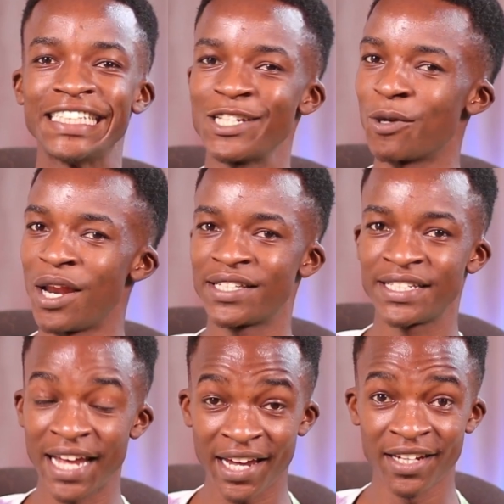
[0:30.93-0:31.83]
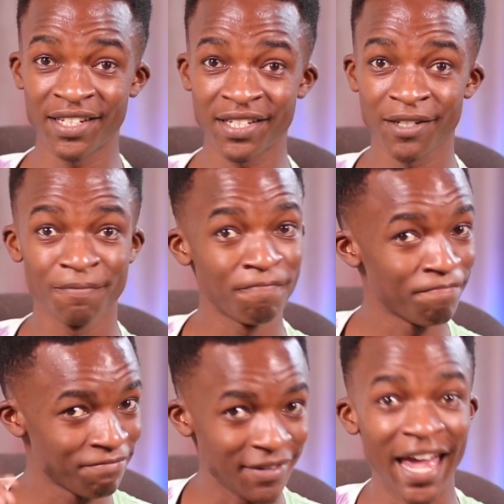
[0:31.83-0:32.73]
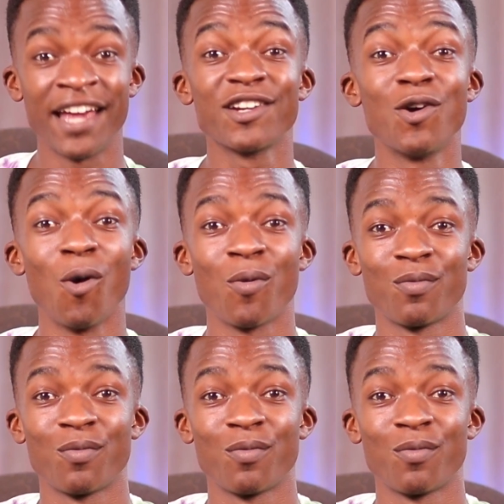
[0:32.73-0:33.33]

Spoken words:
So let's take it and go.